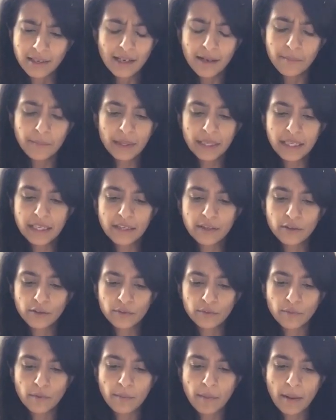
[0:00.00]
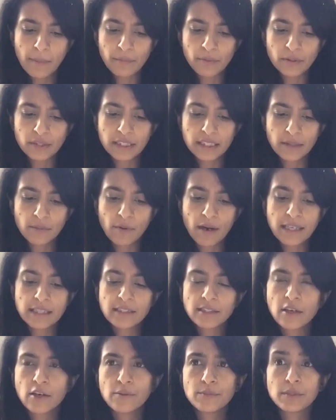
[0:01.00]
Mickey couldn't remember as she
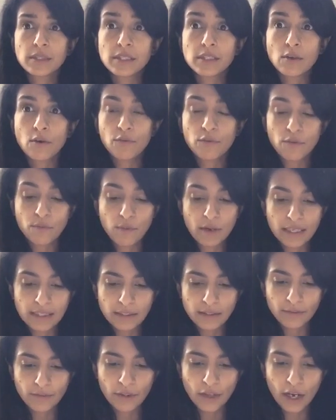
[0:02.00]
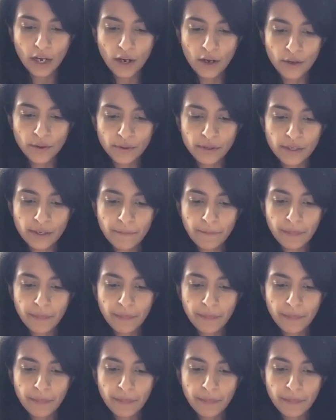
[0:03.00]
raced home to solve the rest of the code.